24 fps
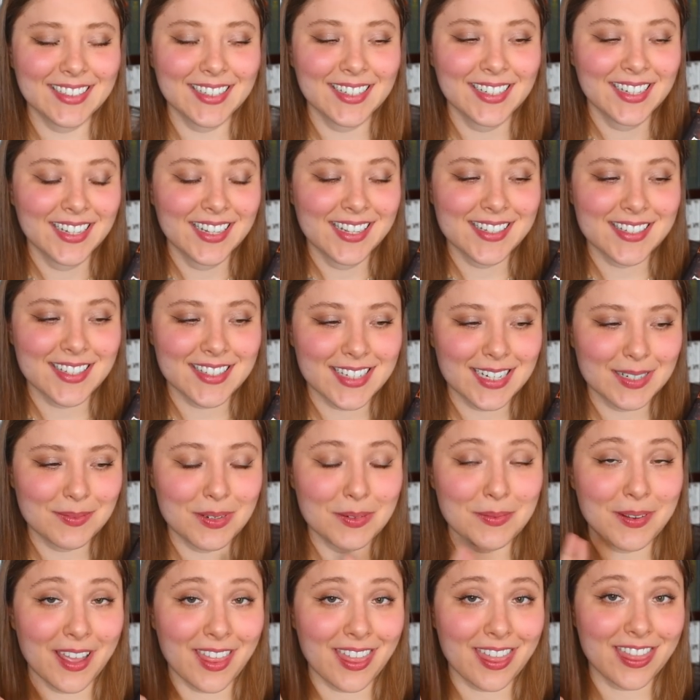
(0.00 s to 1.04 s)
This is gonna be
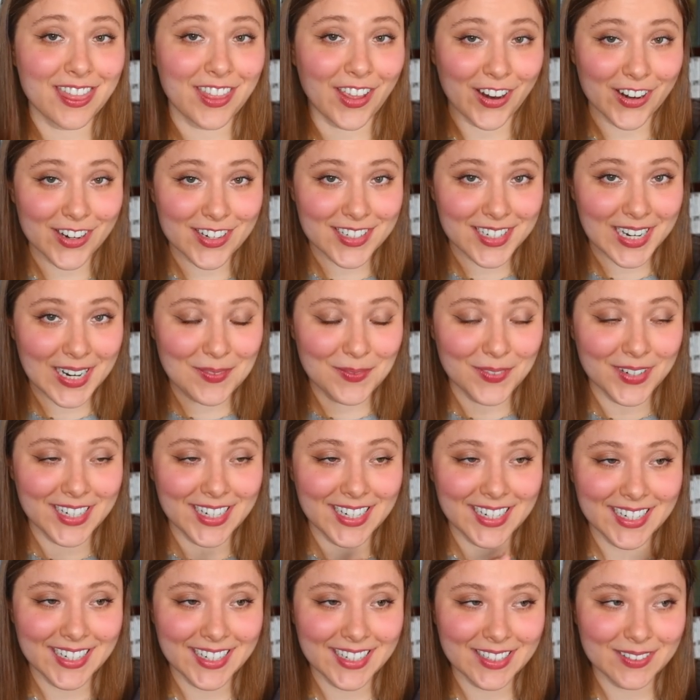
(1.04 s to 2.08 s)
my third time
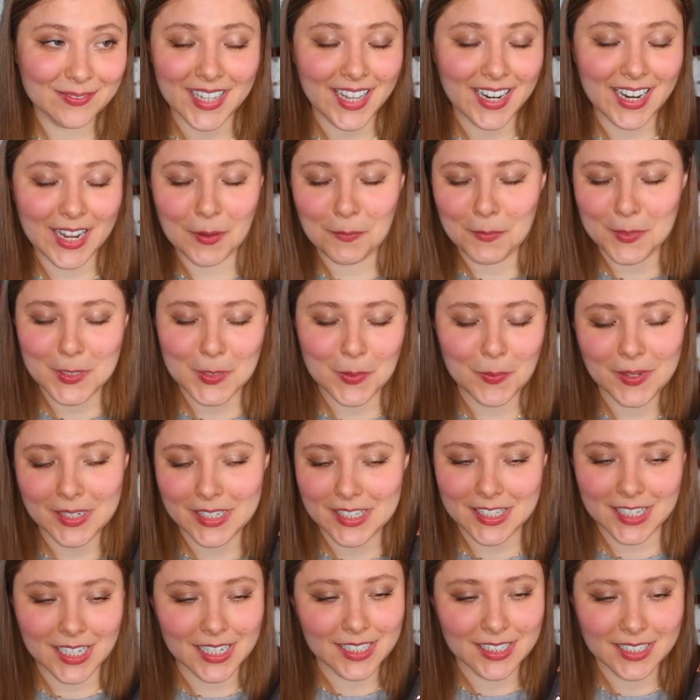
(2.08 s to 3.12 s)
reading it, and I'm so
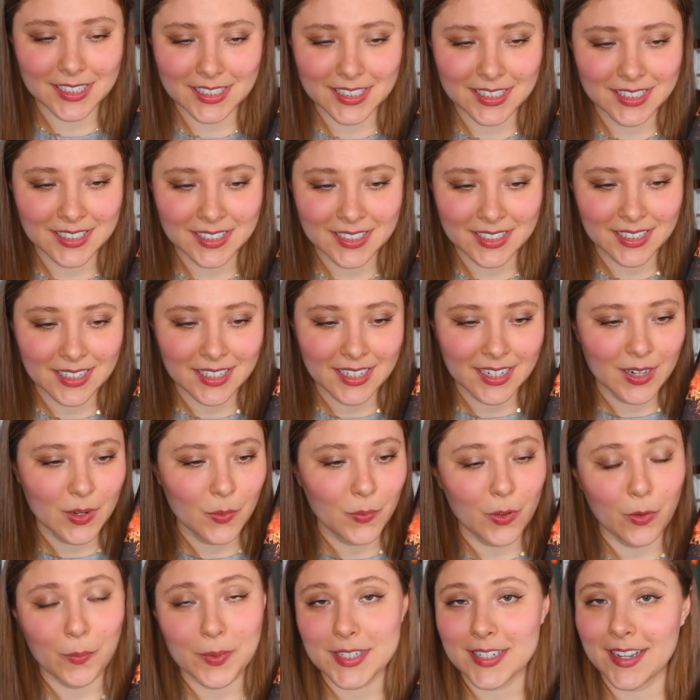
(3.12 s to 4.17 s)
excited.
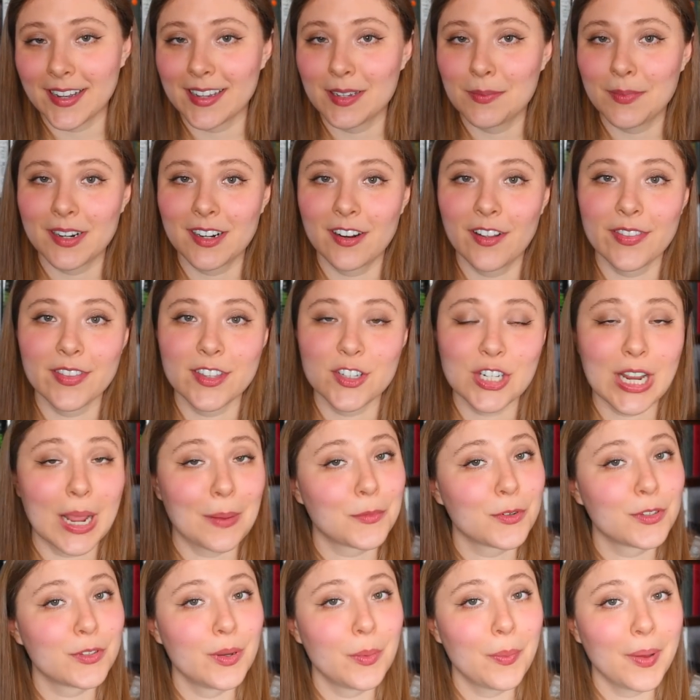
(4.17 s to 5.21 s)
We'll be talking about it on the
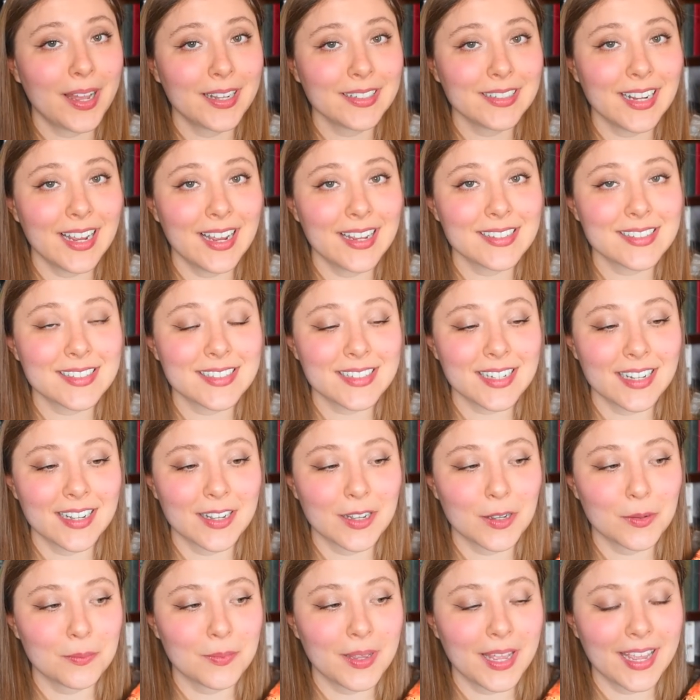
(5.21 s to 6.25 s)
Chapter 3 podcast,
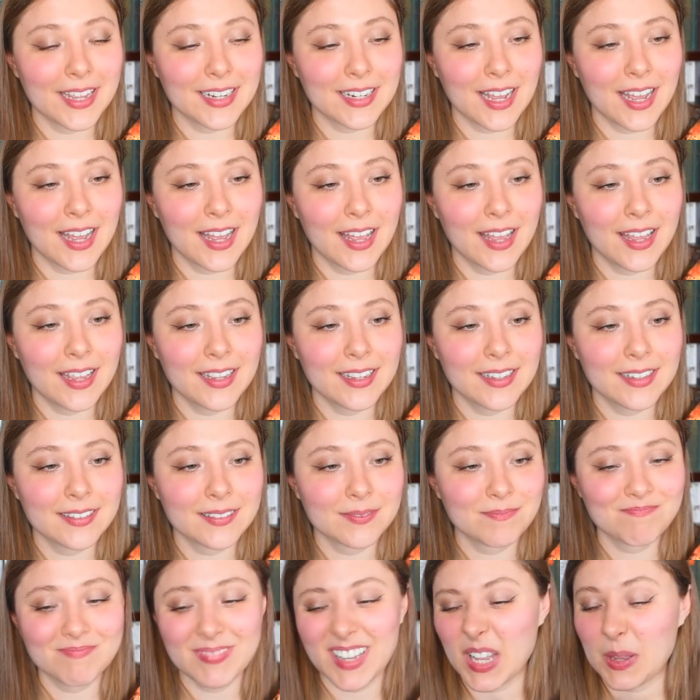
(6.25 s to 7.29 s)
um, and I
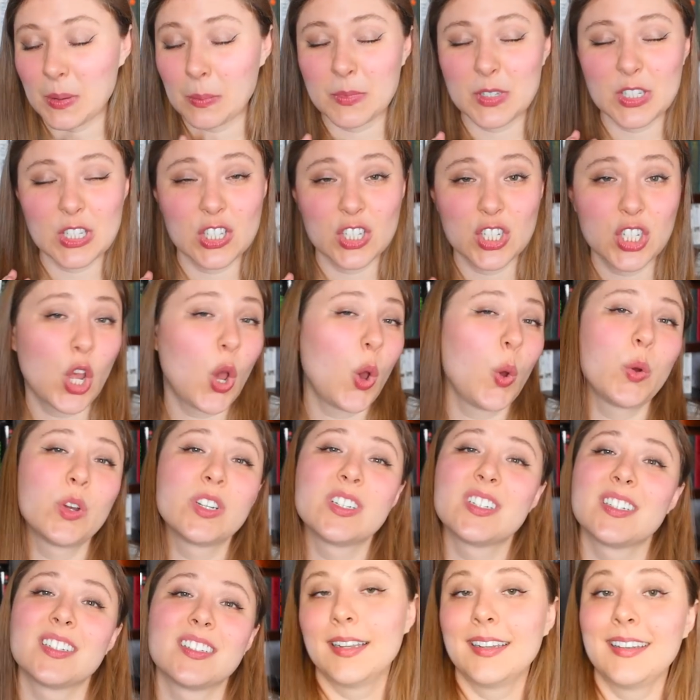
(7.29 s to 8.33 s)
am stoked.
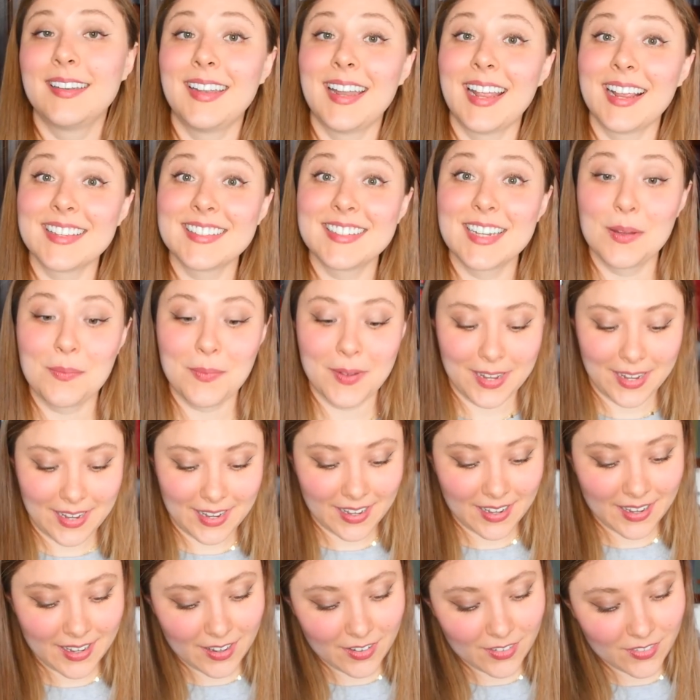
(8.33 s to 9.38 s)
Next up, I
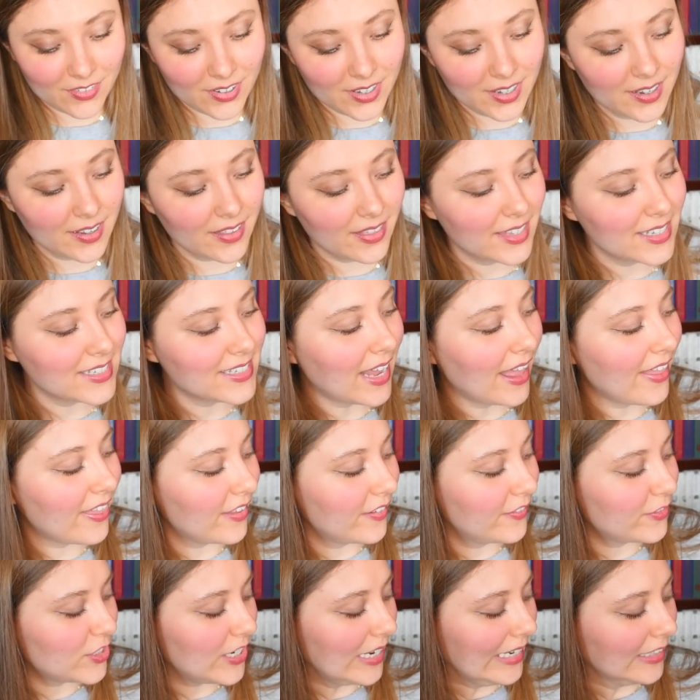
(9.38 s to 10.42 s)
have The Death
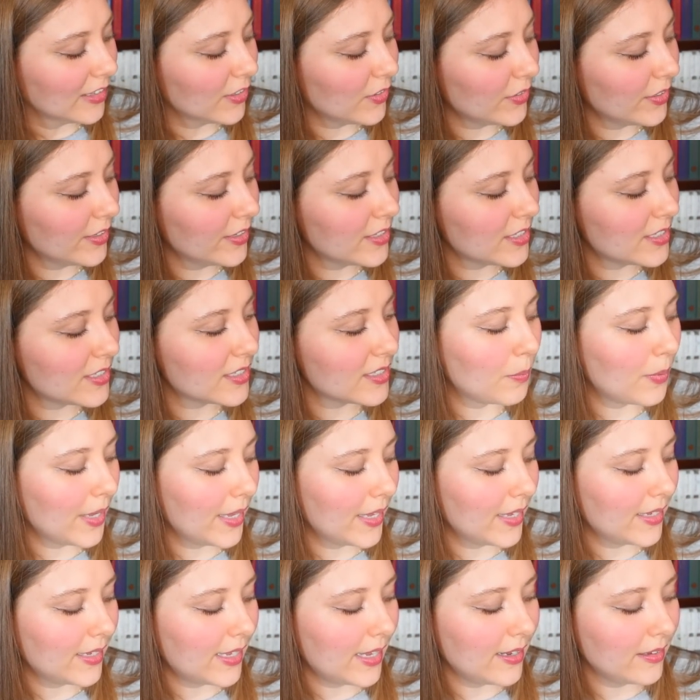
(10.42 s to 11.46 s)
of Jane Lawrence
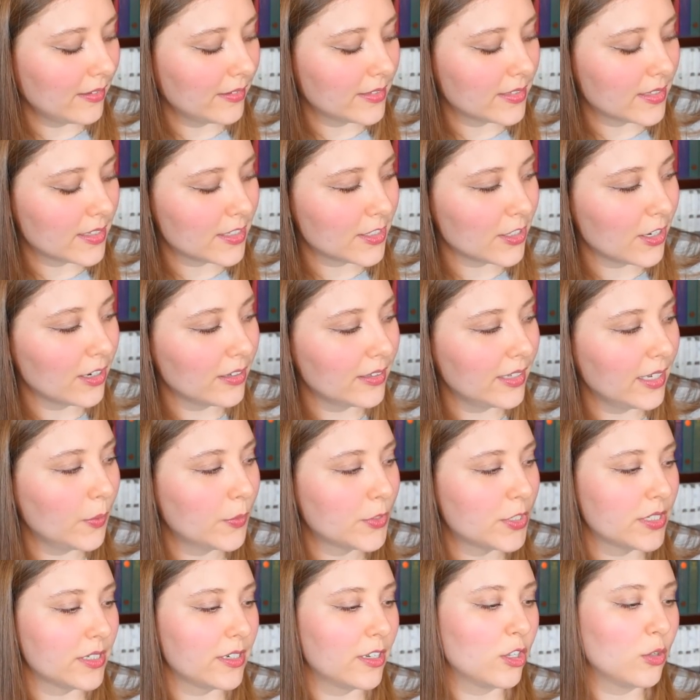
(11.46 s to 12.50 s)
by Caitlin Starling,
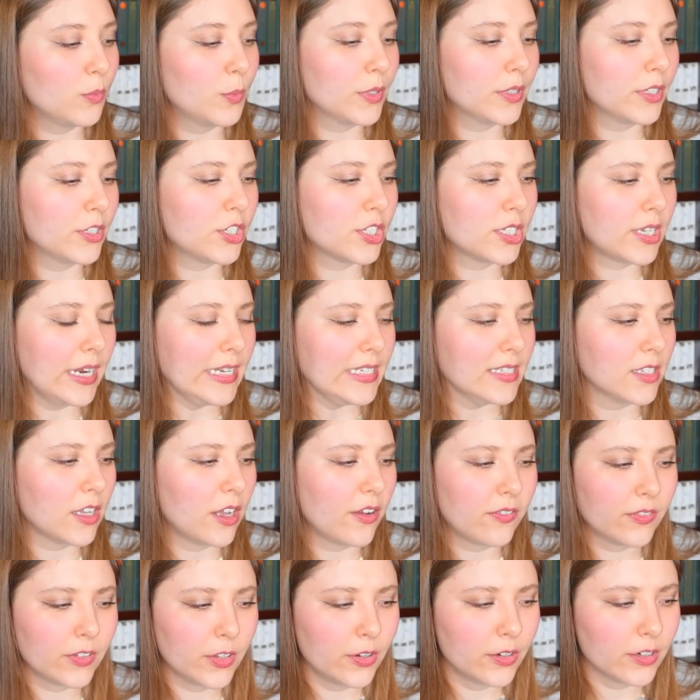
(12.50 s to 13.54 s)
which is another book that just I saw
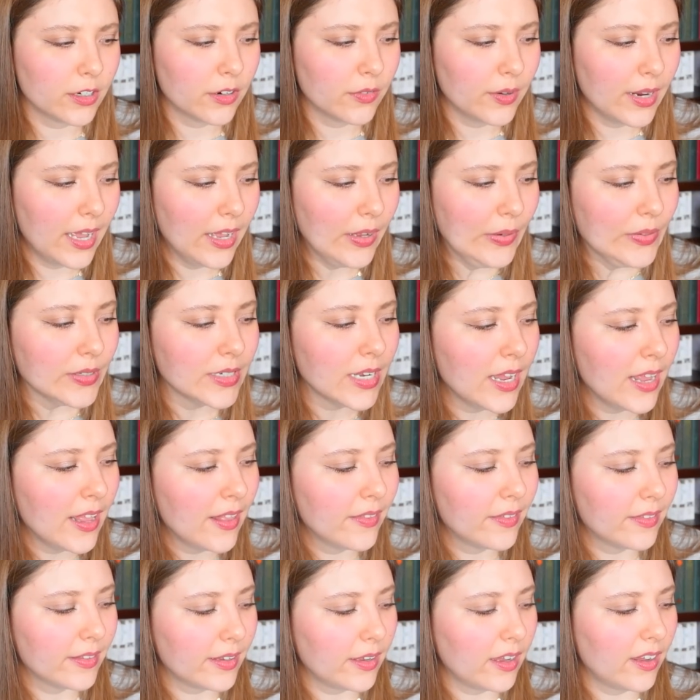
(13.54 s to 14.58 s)
floating around.
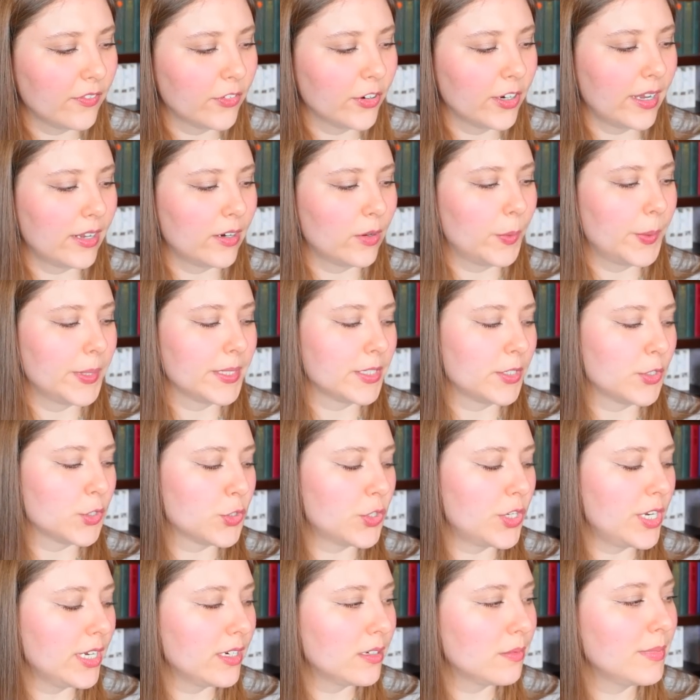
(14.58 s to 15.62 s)
The cover had always
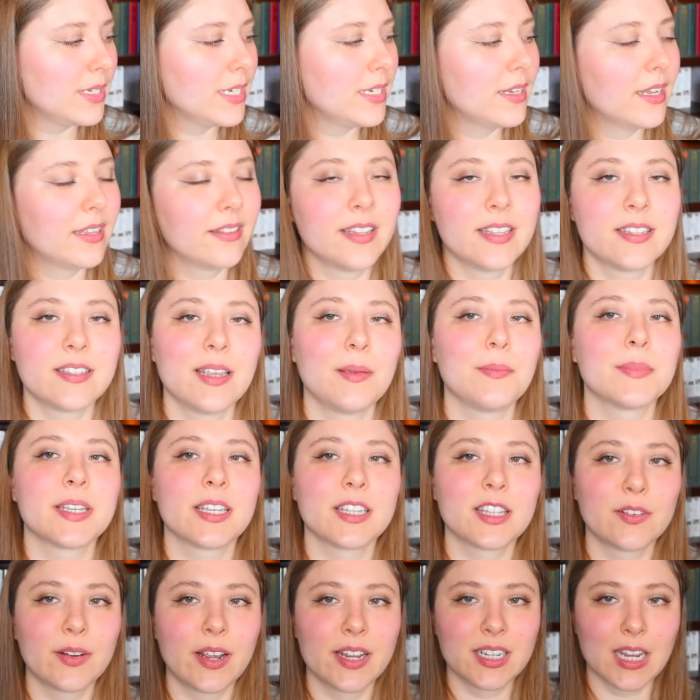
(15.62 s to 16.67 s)
intrigued me, and this seems like
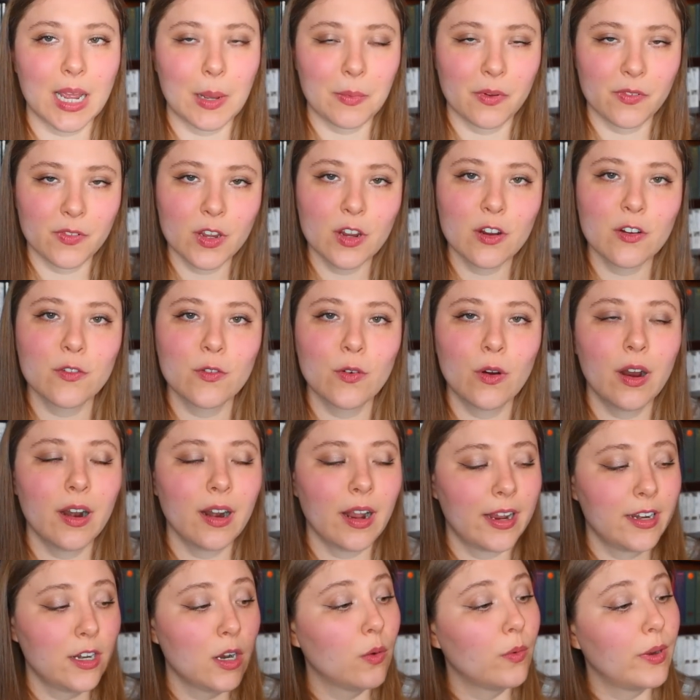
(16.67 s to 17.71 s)
the right time of year for it.
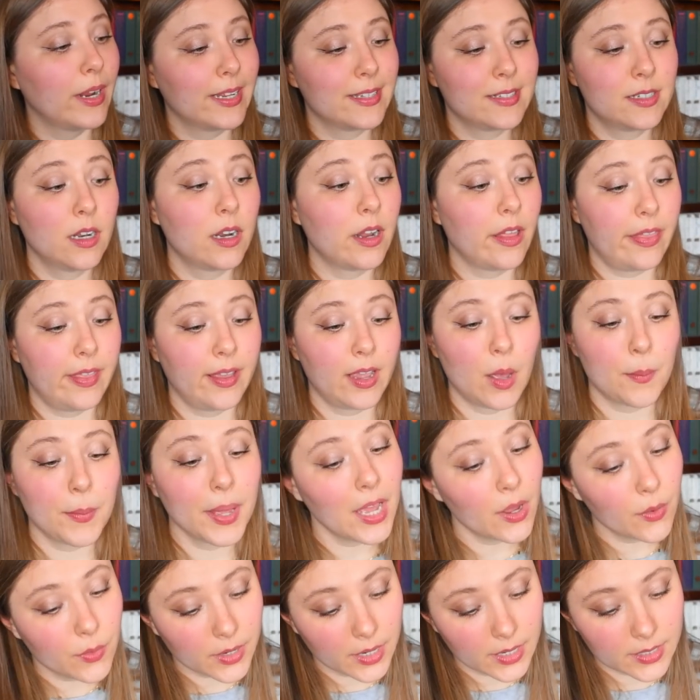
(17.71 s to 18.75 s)
I know next to nothing
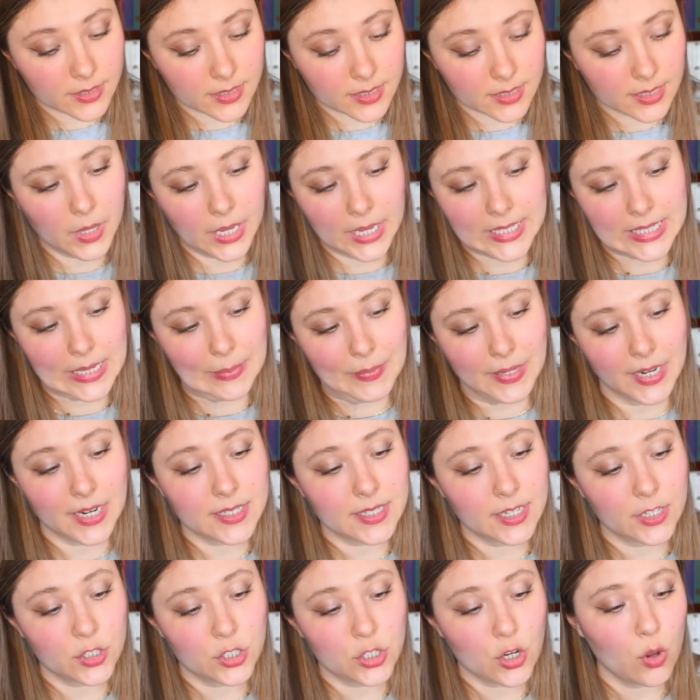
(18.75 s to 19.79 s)
about it, except that it
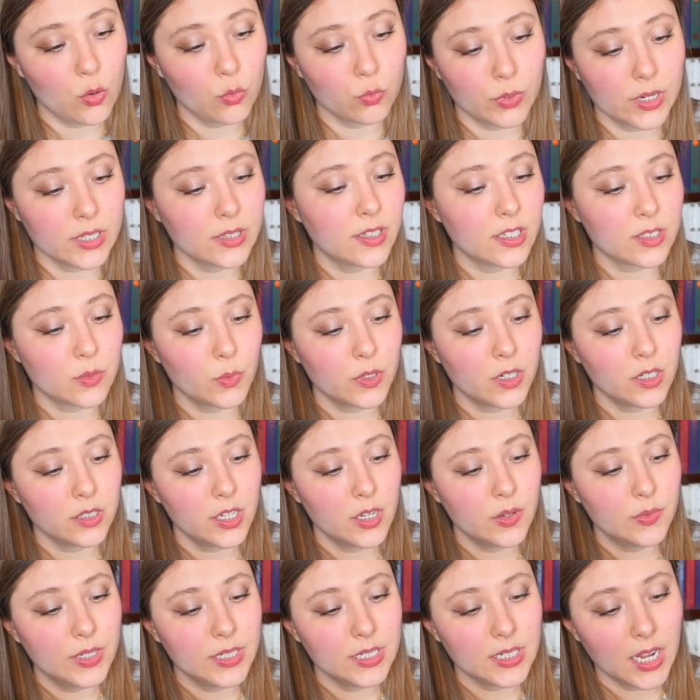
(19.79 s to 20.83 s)
says, don't read this one
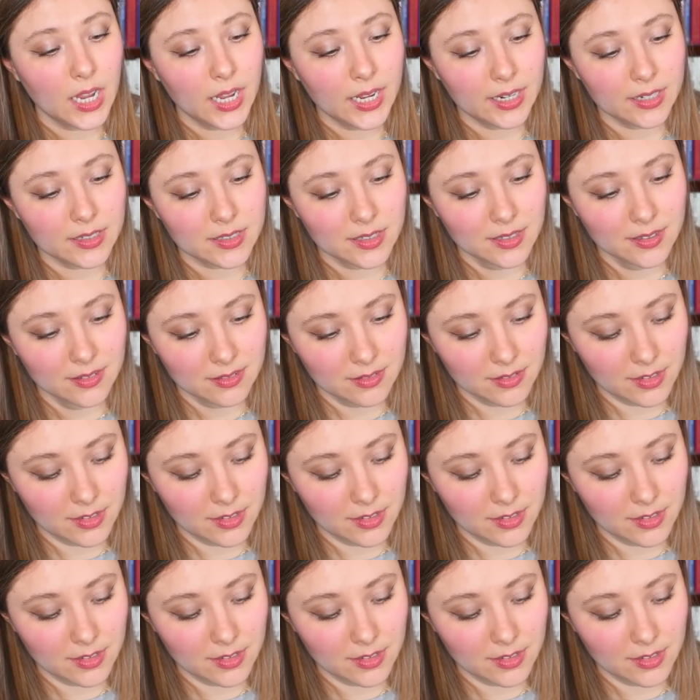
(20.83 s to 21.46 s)
alone at night.